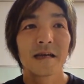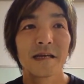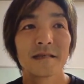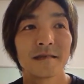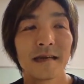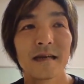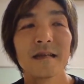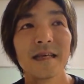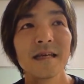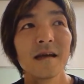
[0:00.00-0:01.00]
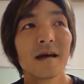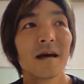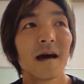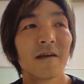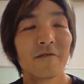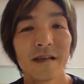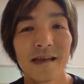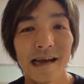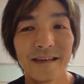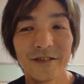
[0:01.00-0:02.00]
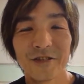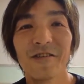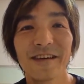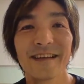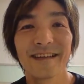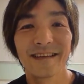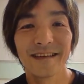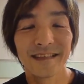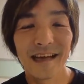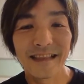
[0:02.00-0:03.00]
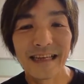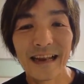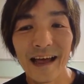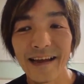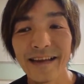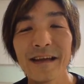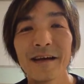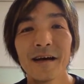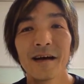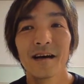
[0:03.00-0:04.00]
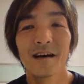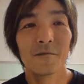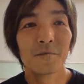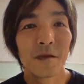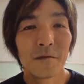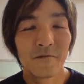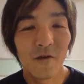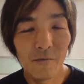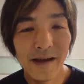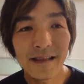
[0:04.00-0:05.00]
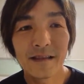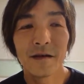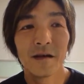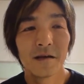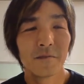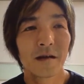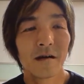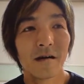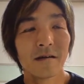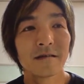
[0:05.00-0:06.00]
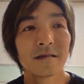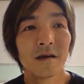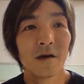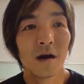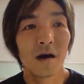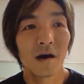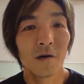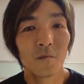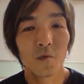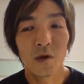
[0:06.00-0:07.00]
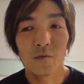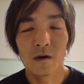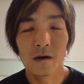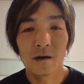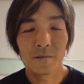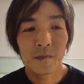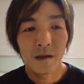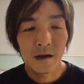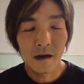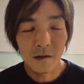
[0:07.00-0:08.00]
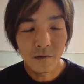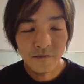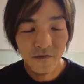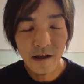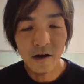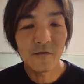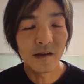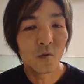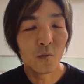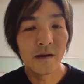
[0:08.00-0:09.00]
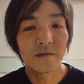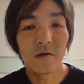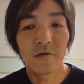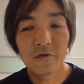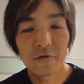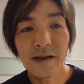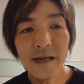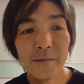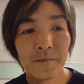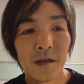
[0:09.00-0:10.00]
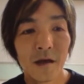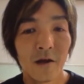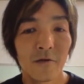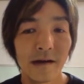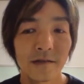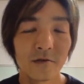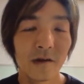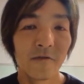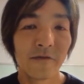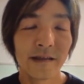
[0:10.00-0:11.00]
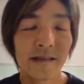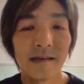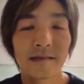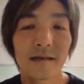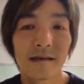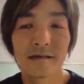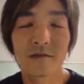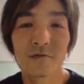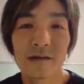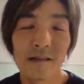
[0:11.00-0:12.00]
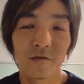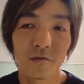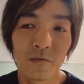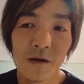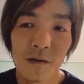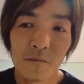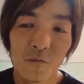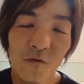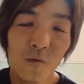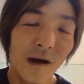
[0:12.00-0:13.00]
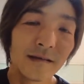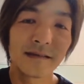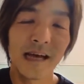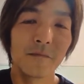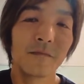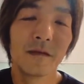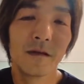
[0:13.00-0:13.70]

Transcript: Okay, secondly, I really enjoyed the starting line format because we were flagged off in waves of 3, right? So every 10 seconds you get to move one step